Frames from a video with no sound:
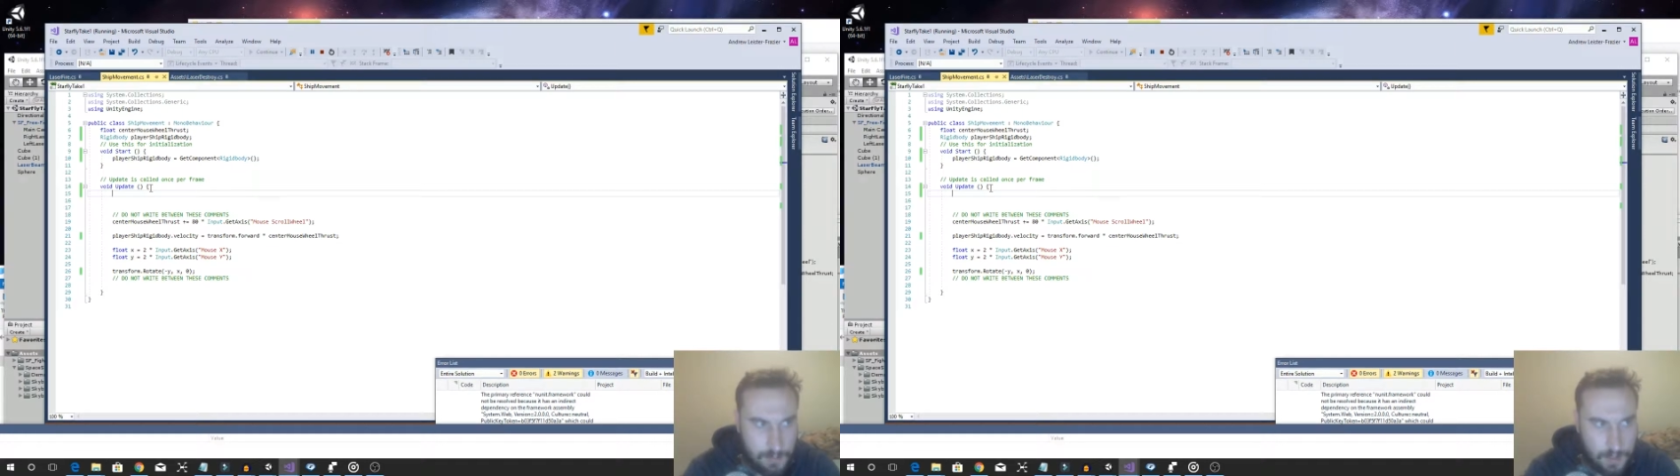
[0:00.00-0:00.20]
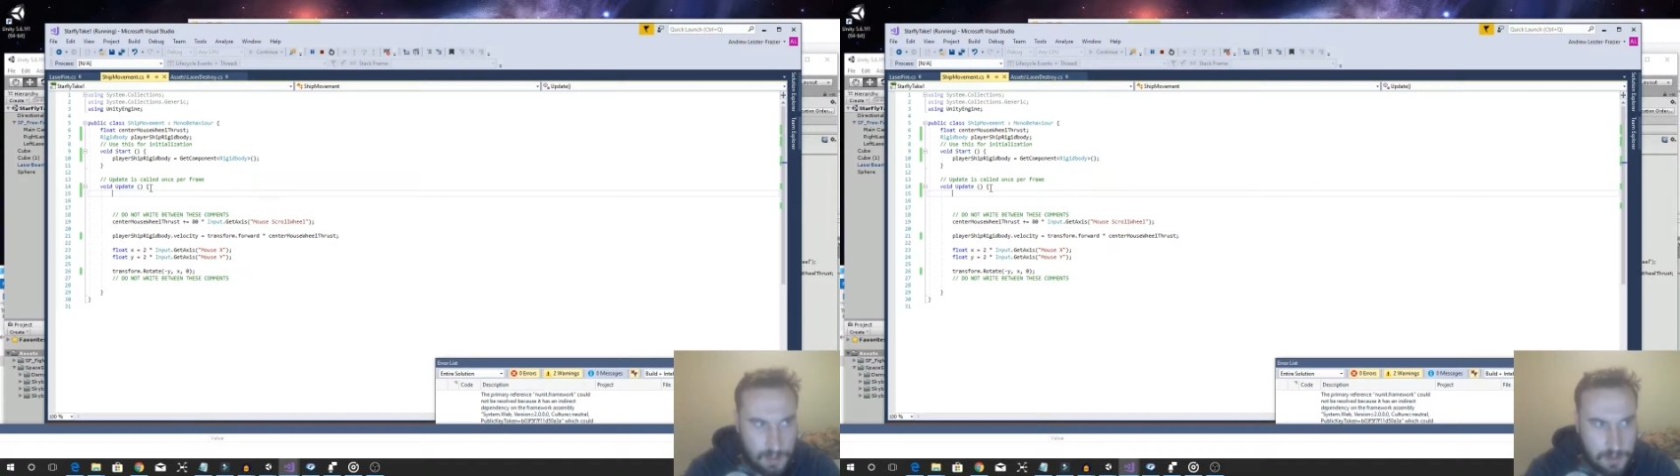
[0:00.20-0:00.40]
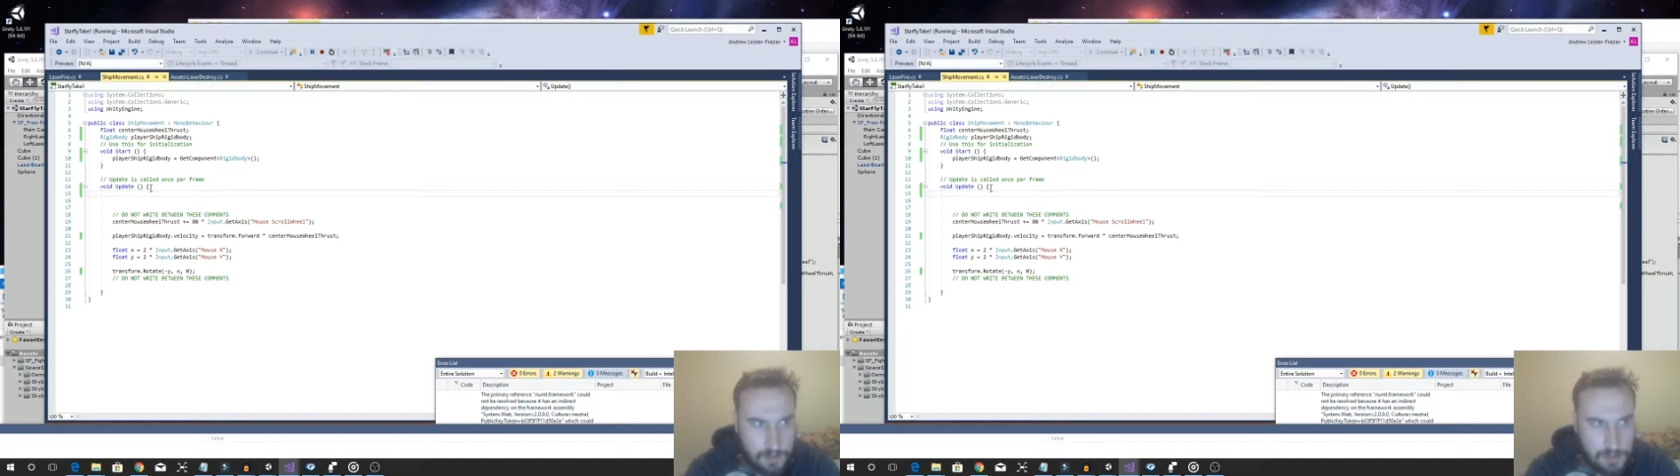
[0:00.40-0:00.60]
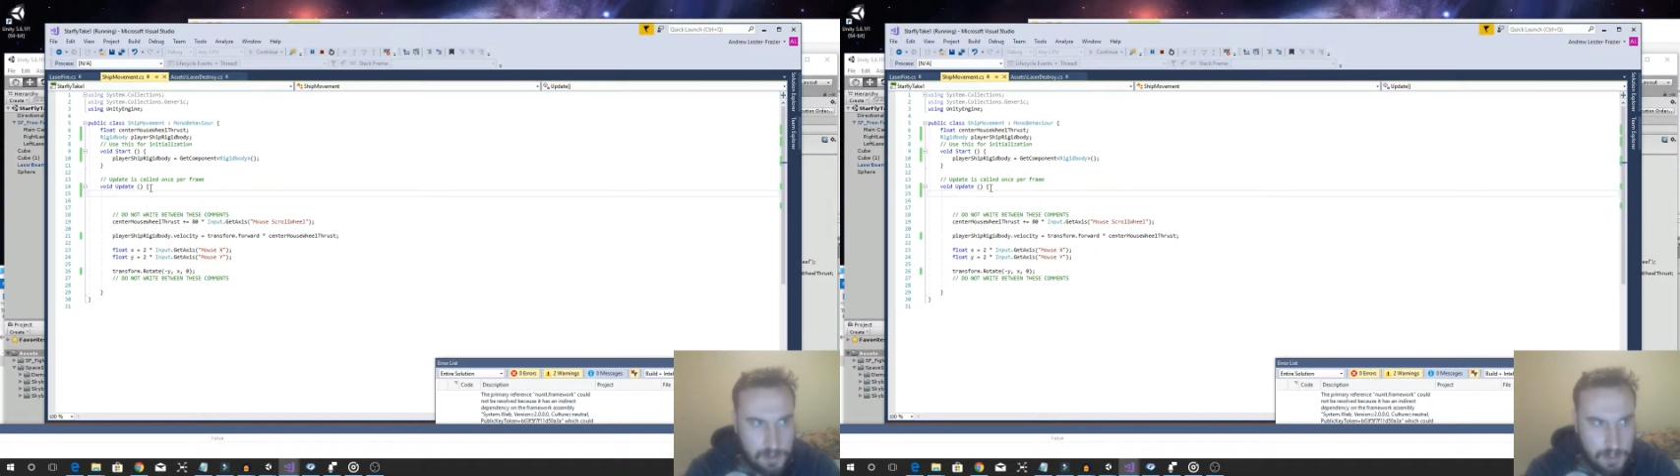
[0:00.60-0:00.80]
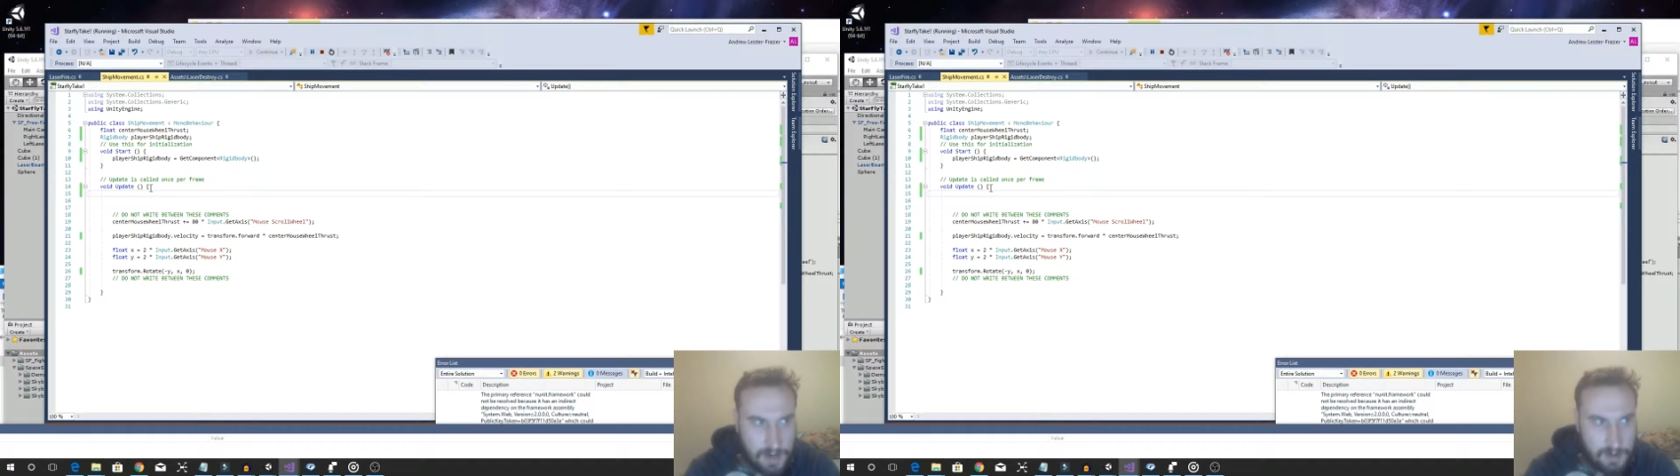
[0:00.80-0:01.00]
thrusters
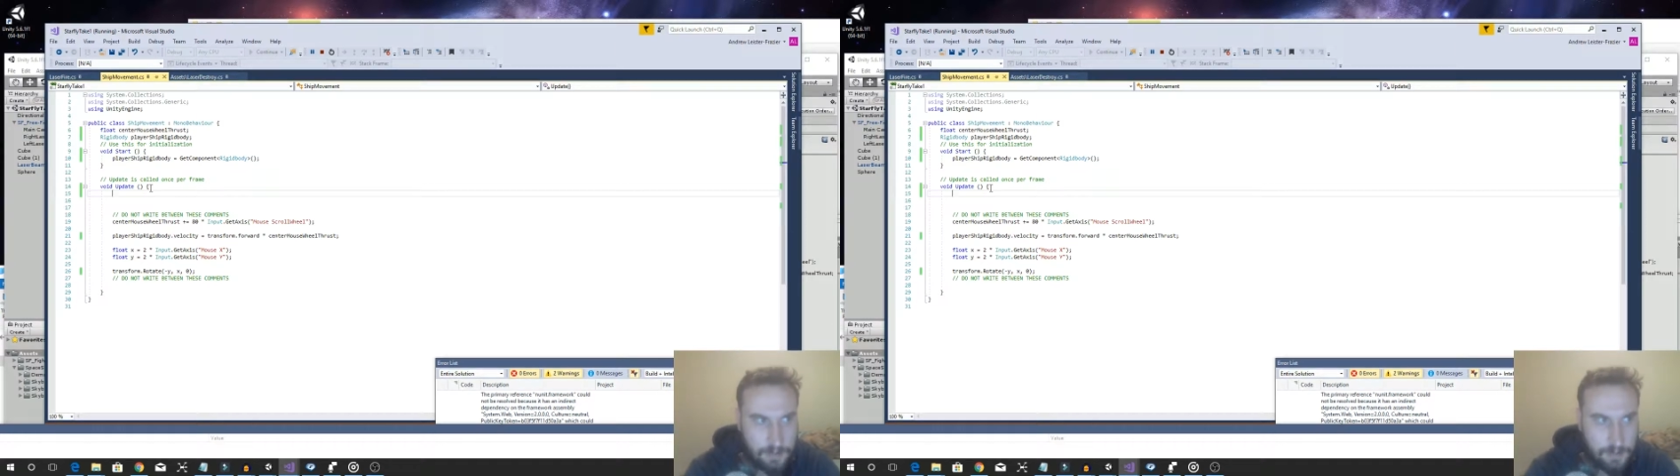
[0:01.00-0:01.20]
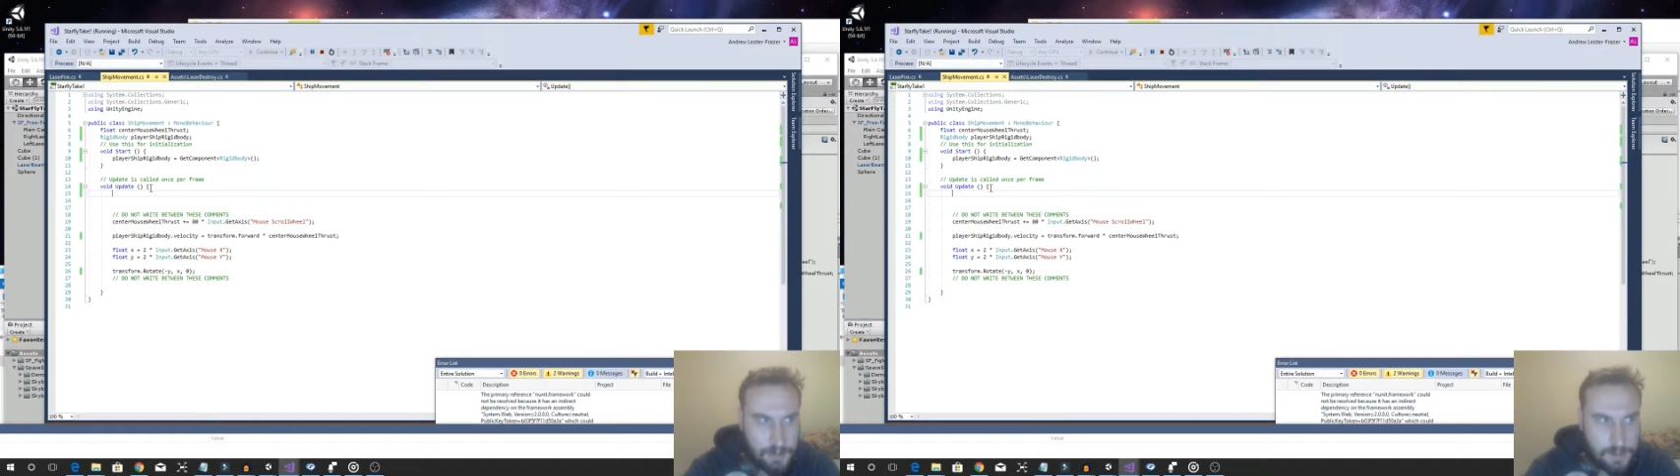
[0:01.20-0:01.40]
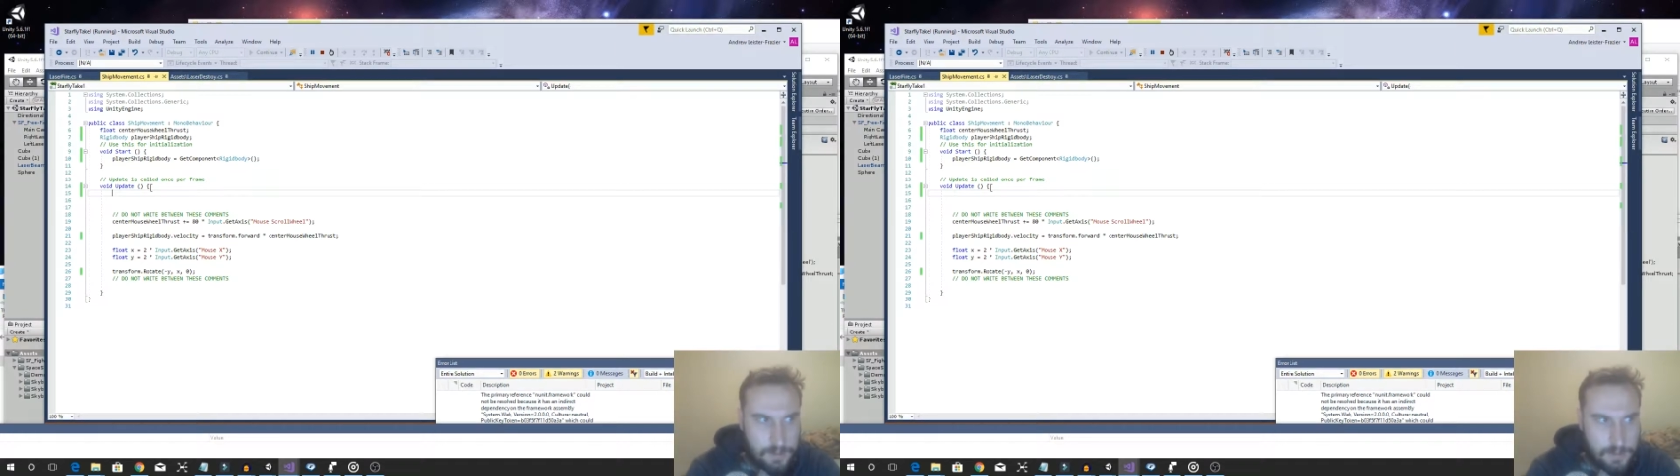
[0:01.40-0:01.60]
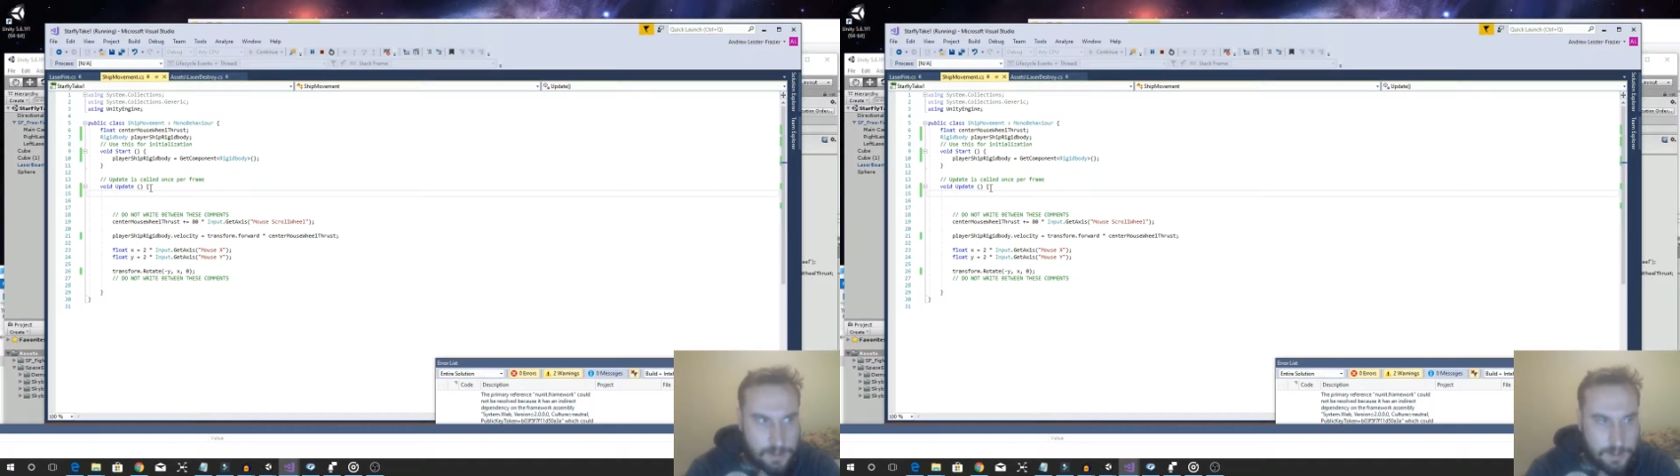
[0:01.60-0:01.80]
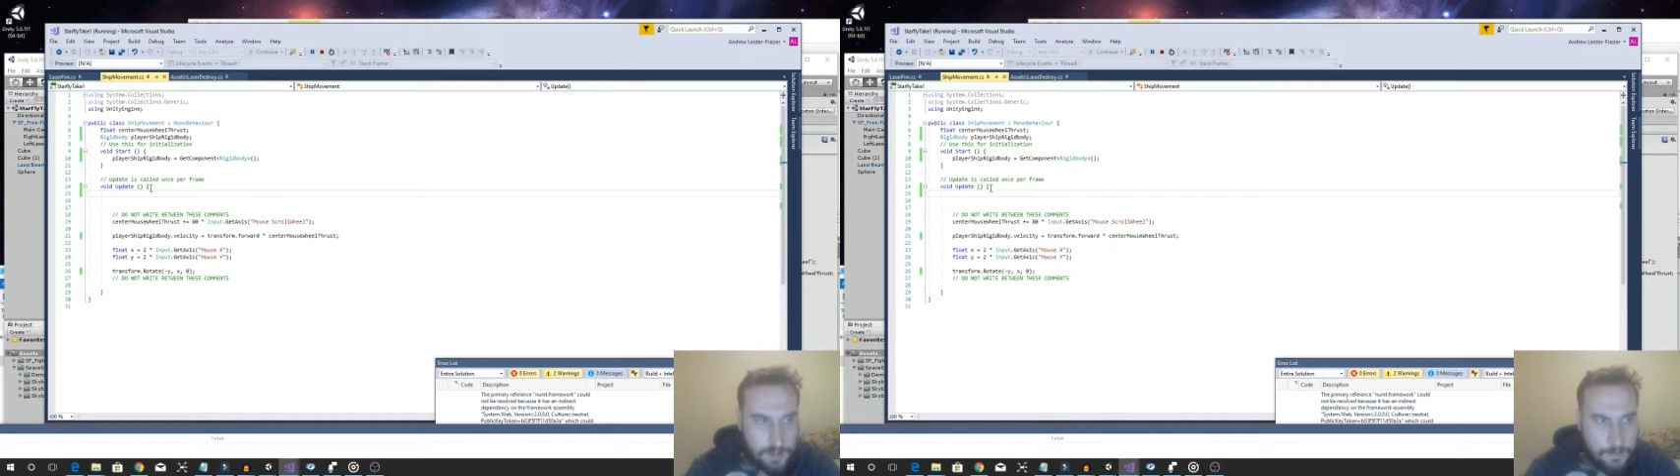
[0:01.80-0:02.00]
and down thrusters.